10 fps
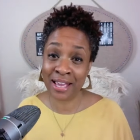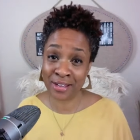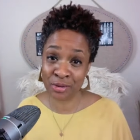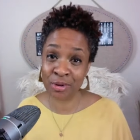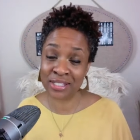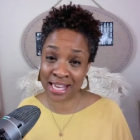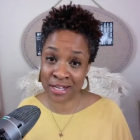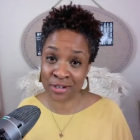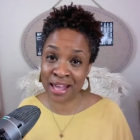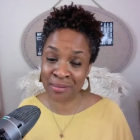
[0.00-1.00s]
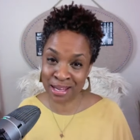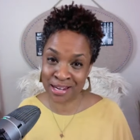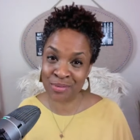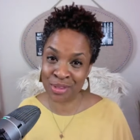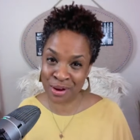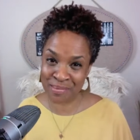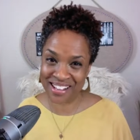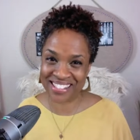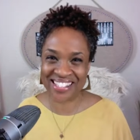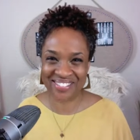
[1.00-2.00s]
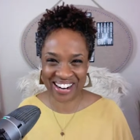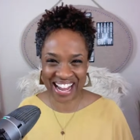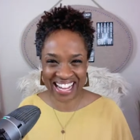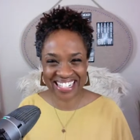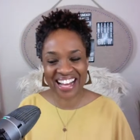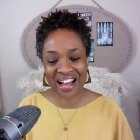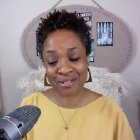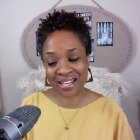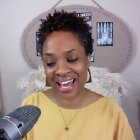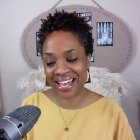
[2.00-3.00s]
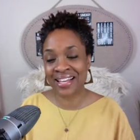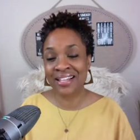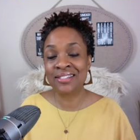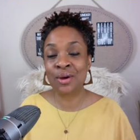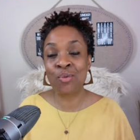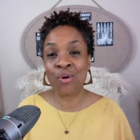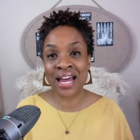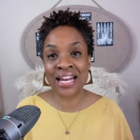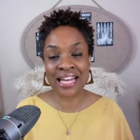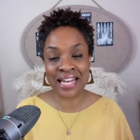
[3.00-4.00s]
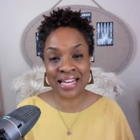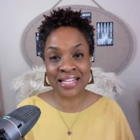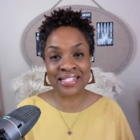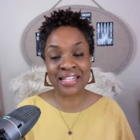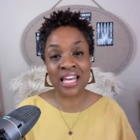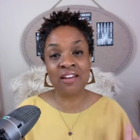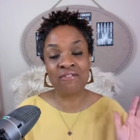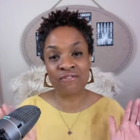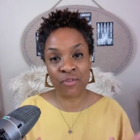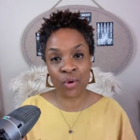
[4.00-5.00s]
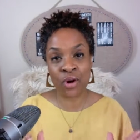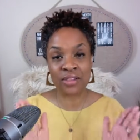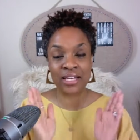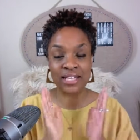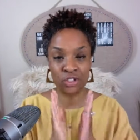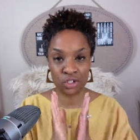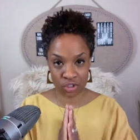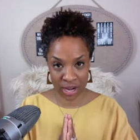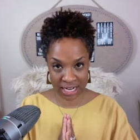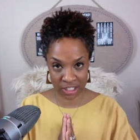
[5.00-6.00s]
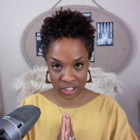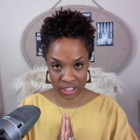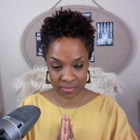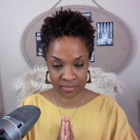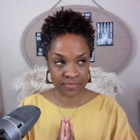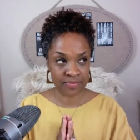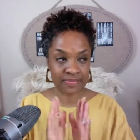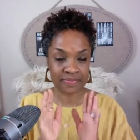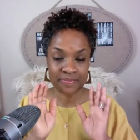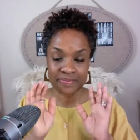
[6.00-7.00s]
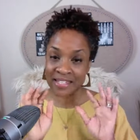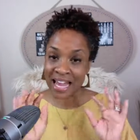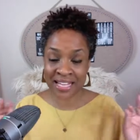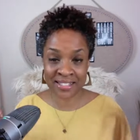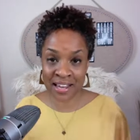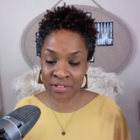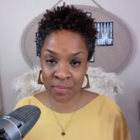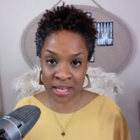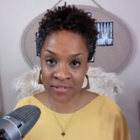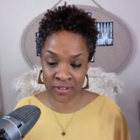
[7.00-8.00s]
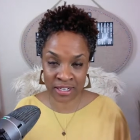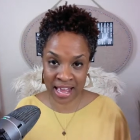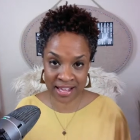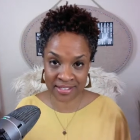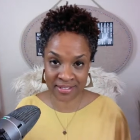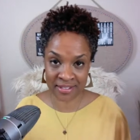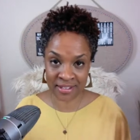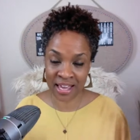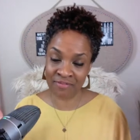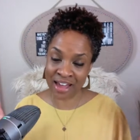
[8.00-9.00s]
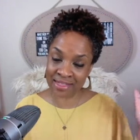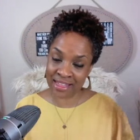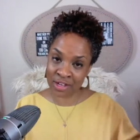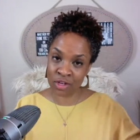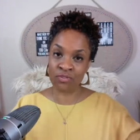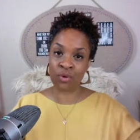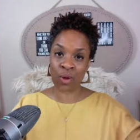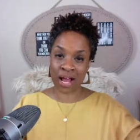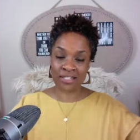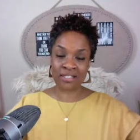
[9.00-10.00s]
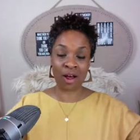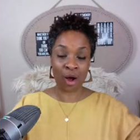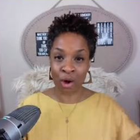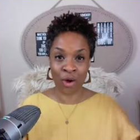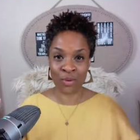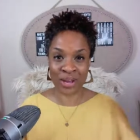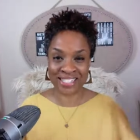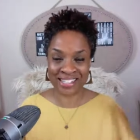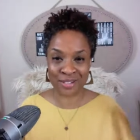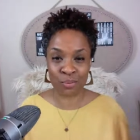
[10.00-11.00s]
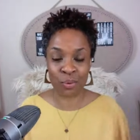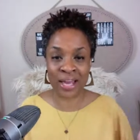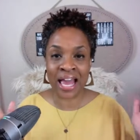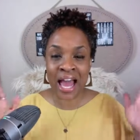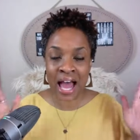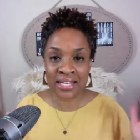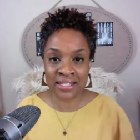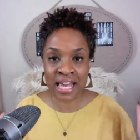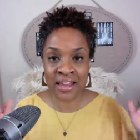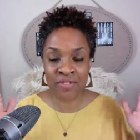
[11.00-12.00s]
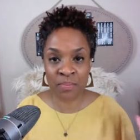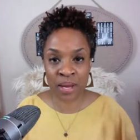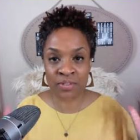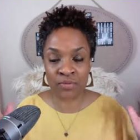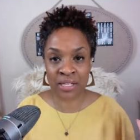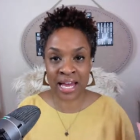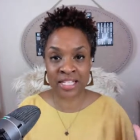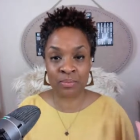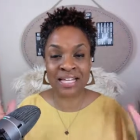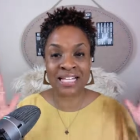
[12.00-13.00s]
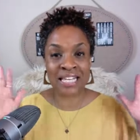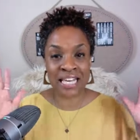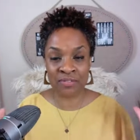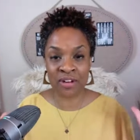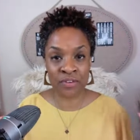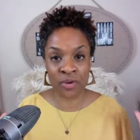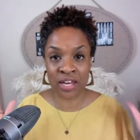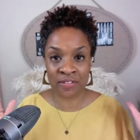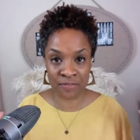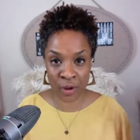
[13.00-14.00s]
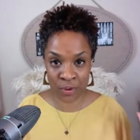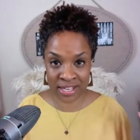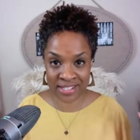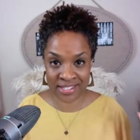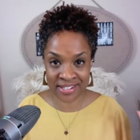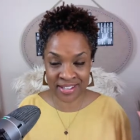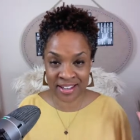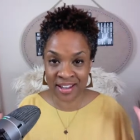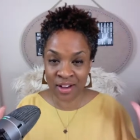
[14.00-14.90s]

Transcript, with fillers: and you are scheduling that meeting with your boss, right? Okay, so what is the fourth strategy? I saved the best for last. In fact, thank you for watching all the way to this point. I saved the best for last because even if you get focused